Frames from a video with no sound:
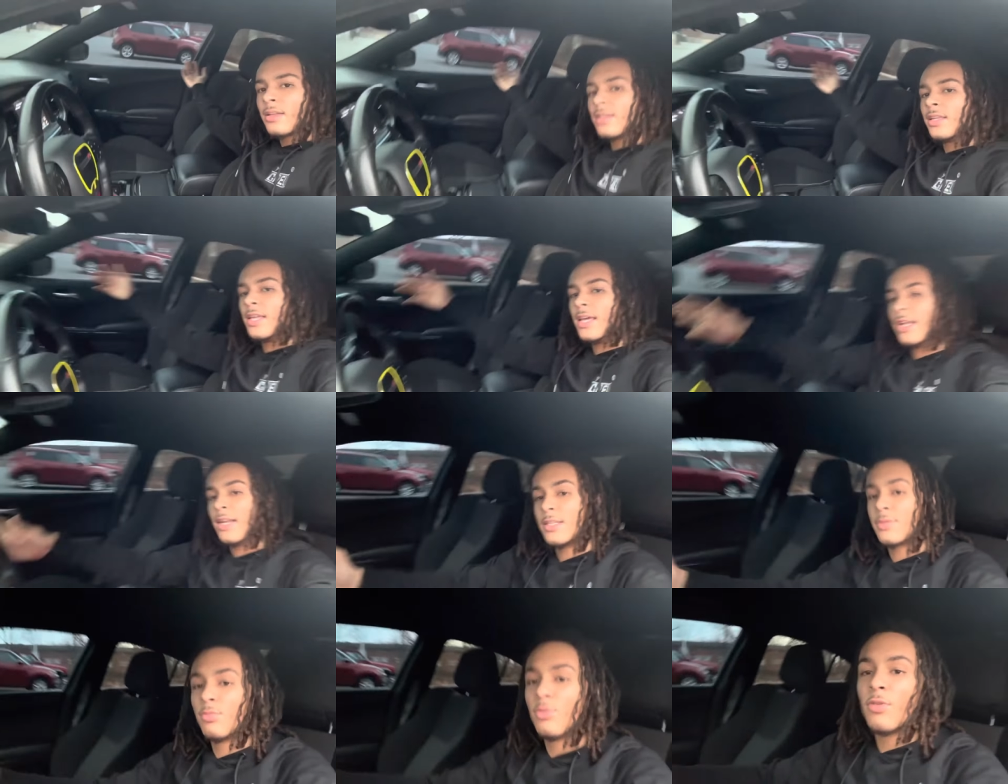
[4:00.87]
Yeah,
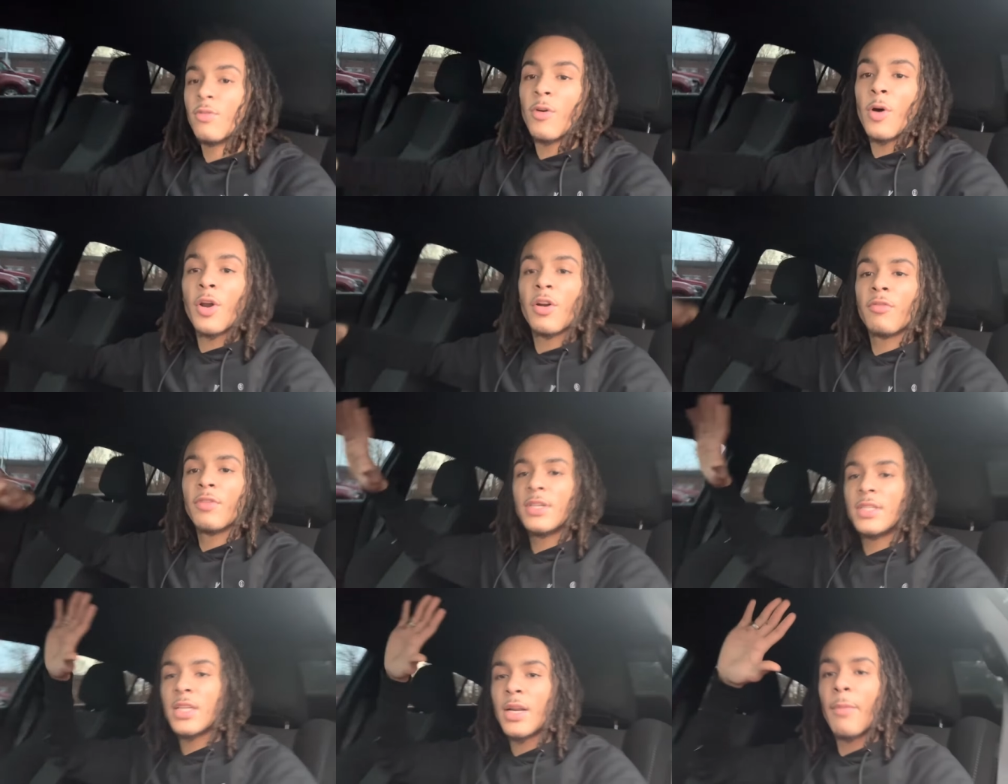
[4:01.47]
let's move on to
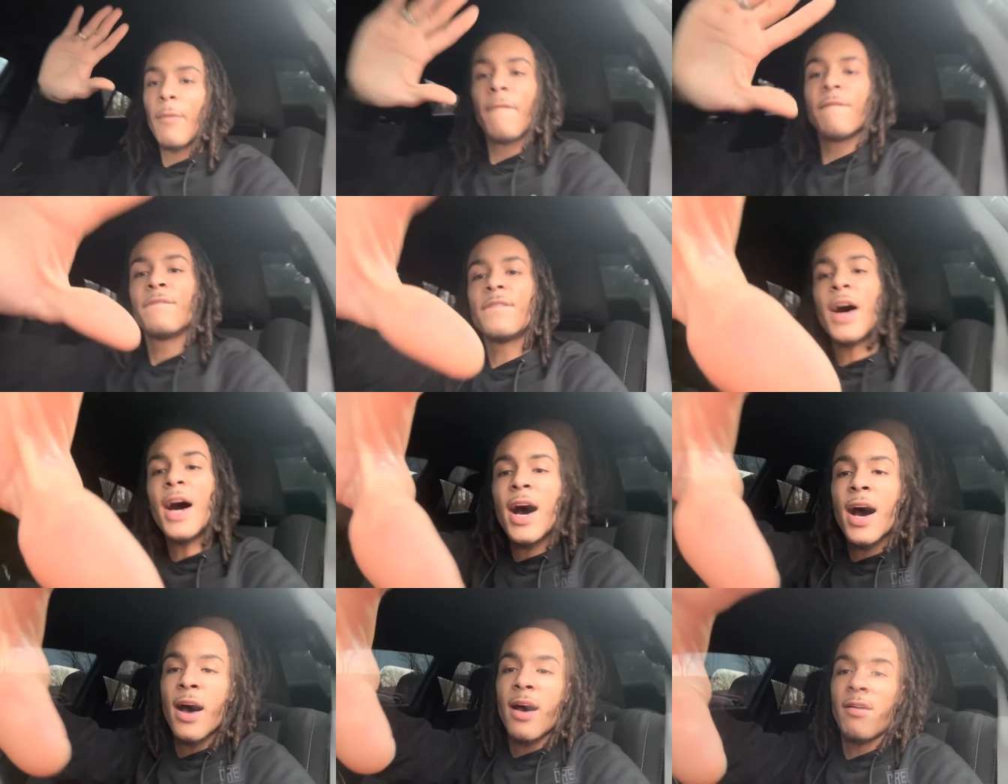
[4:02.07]
reason number
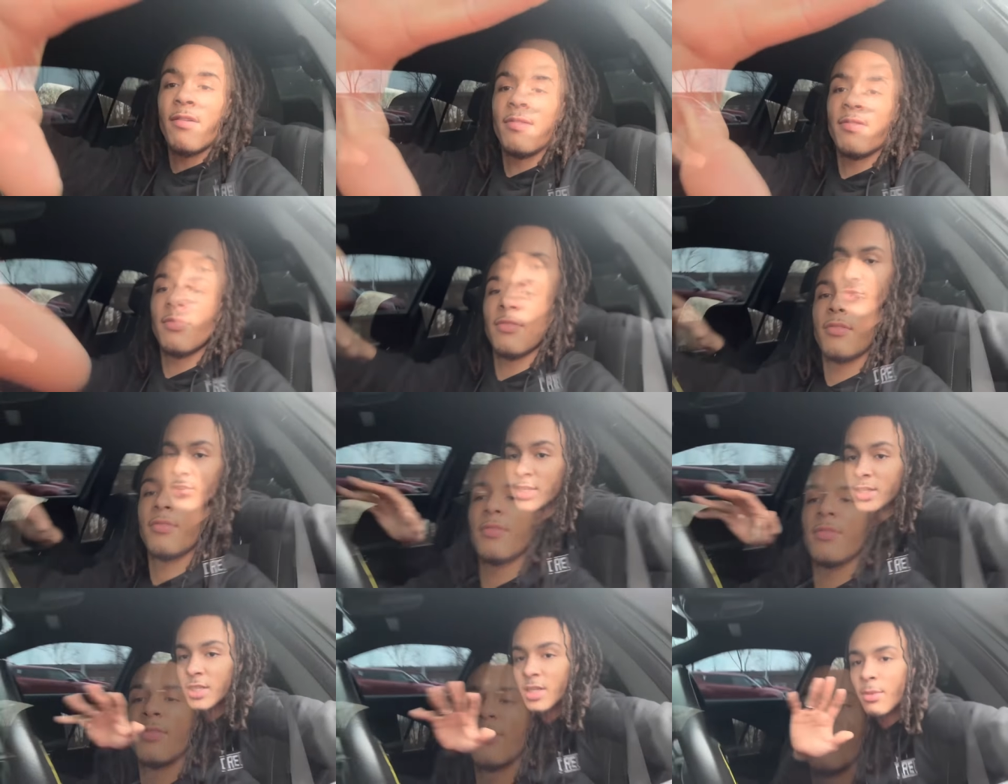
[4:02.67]
five. Guys,
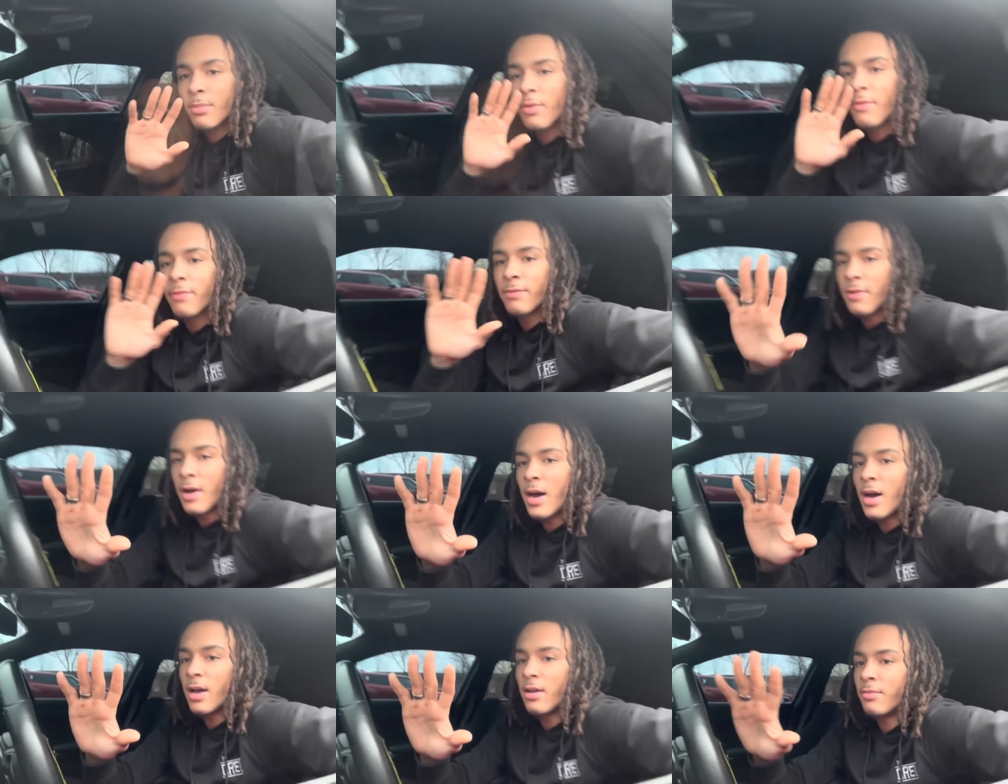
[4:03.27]
reason number
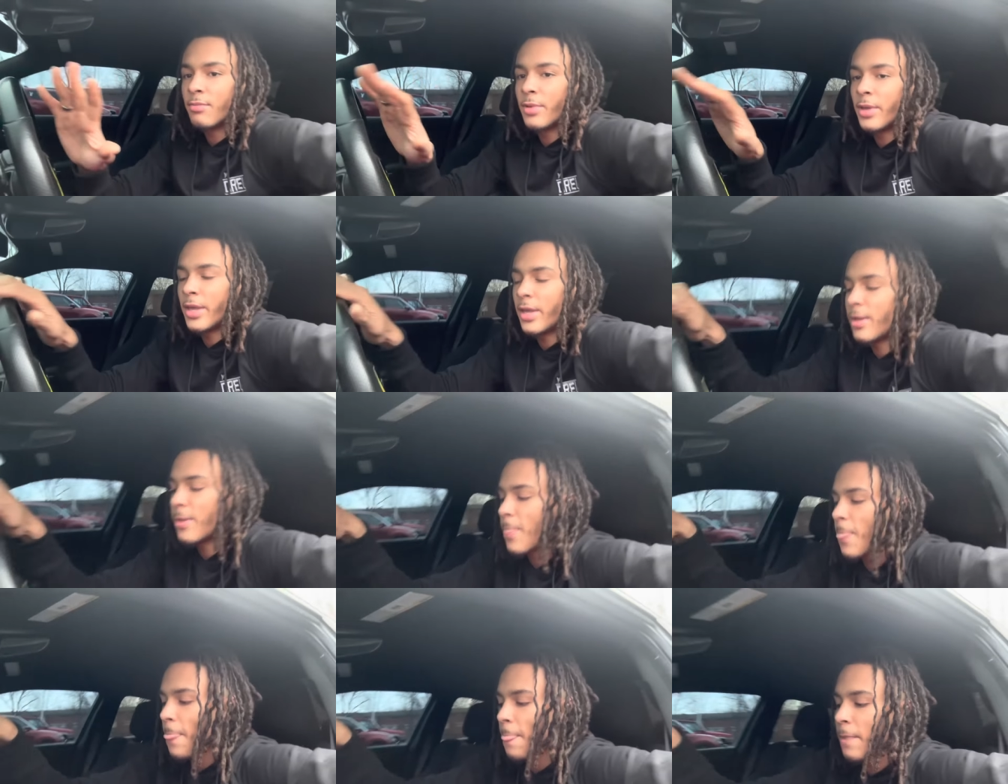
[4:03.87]
five,
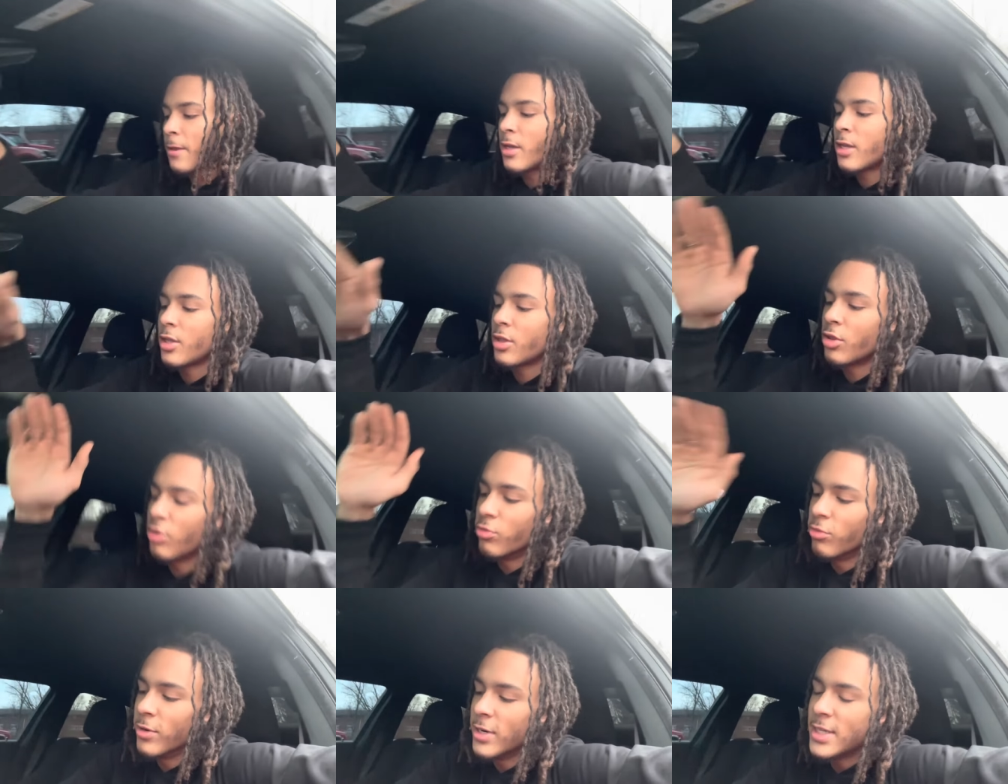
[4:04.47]
man.
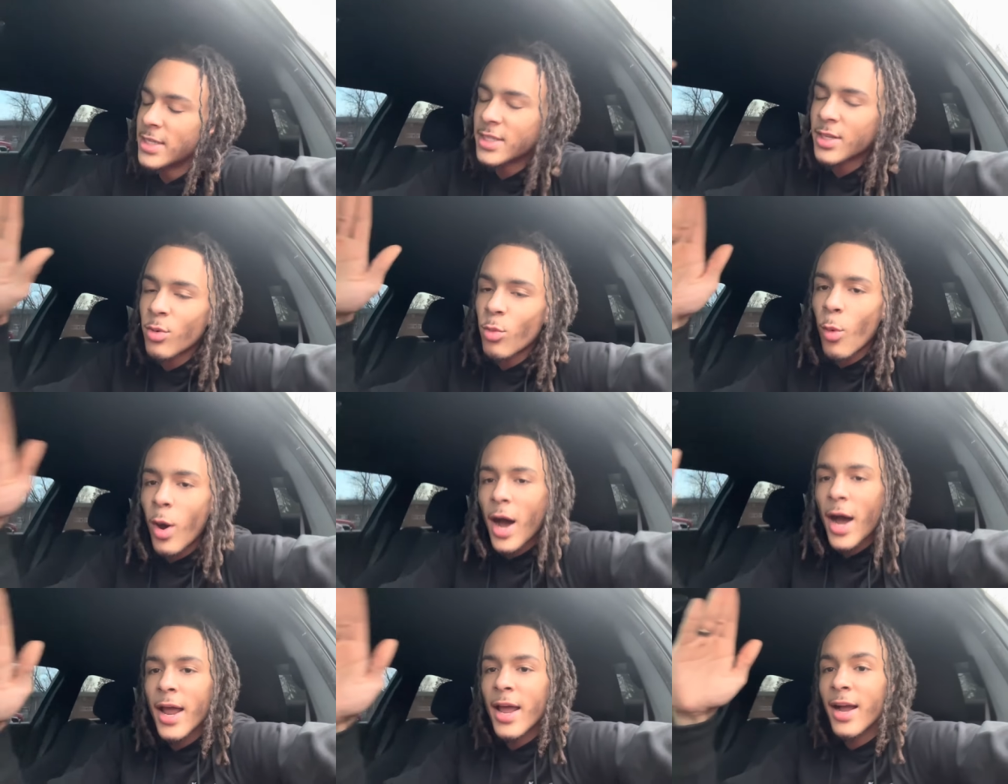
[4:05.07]
The reason
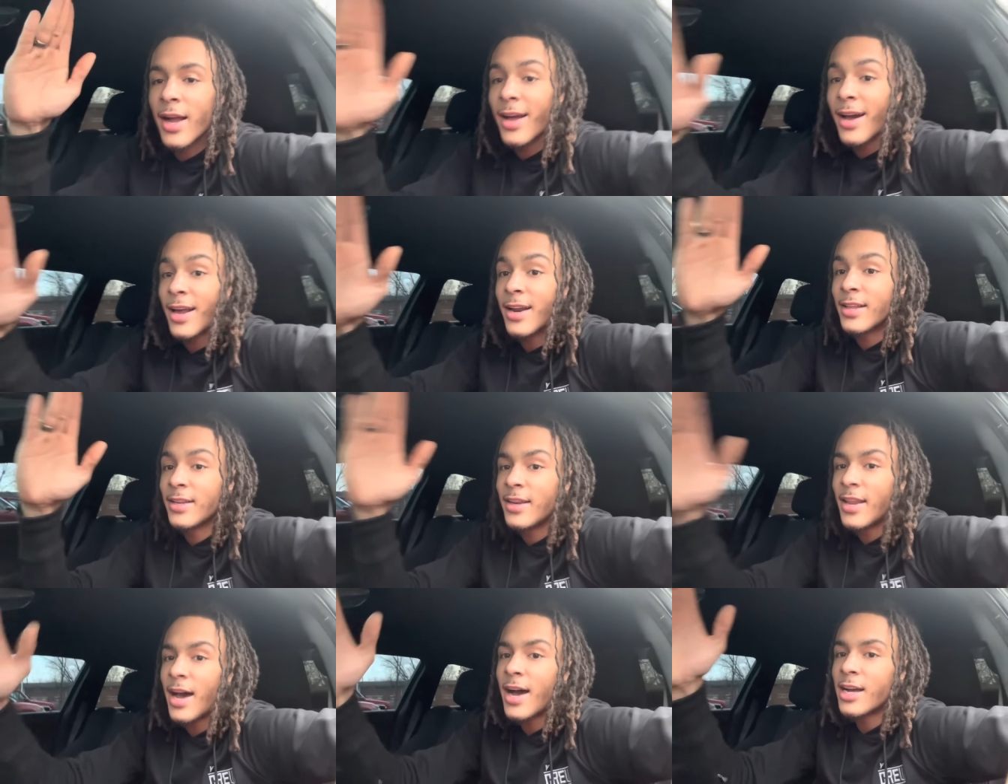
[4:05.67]
why I got
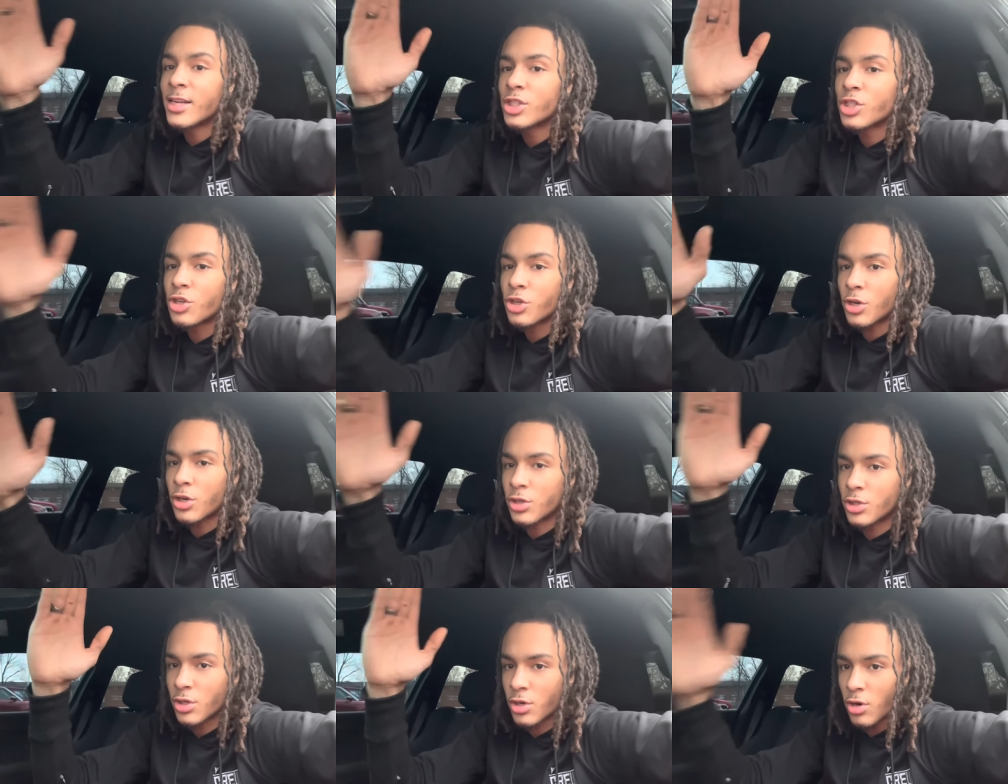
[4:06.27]
a Dodge
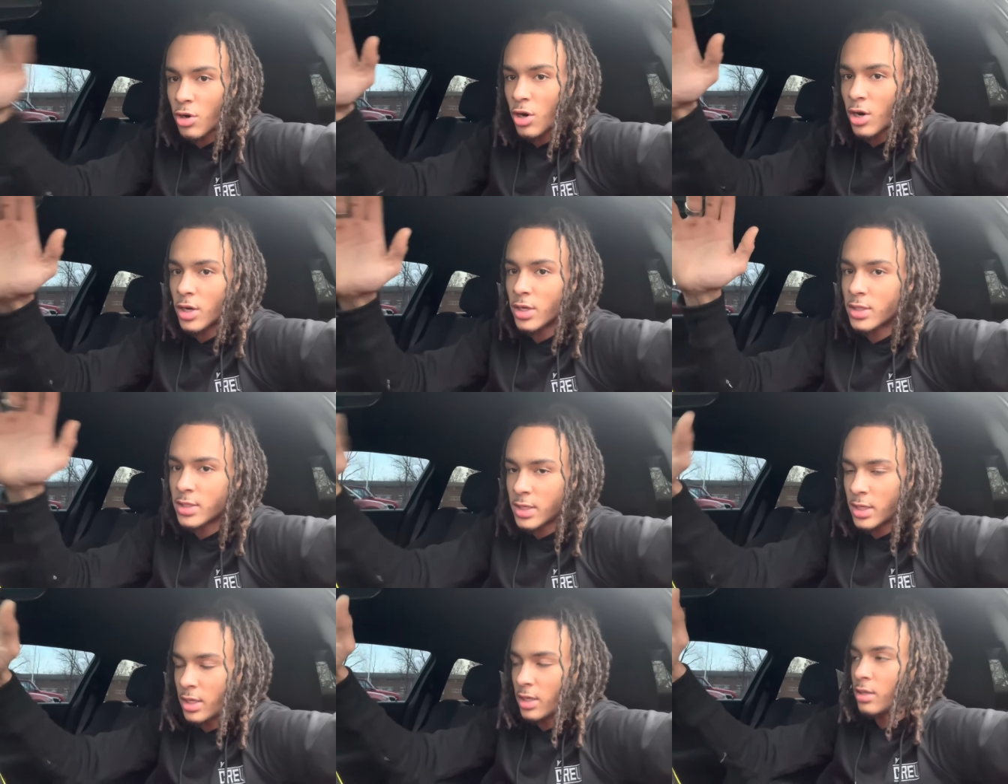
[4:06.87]
Charger
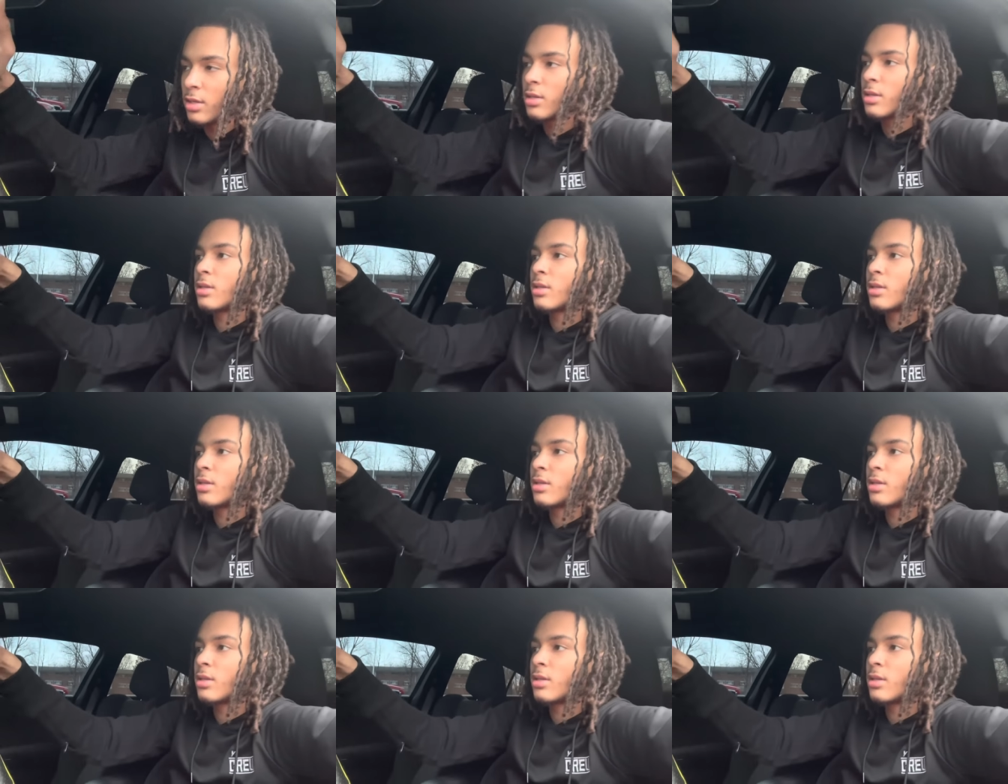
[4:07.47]
RT,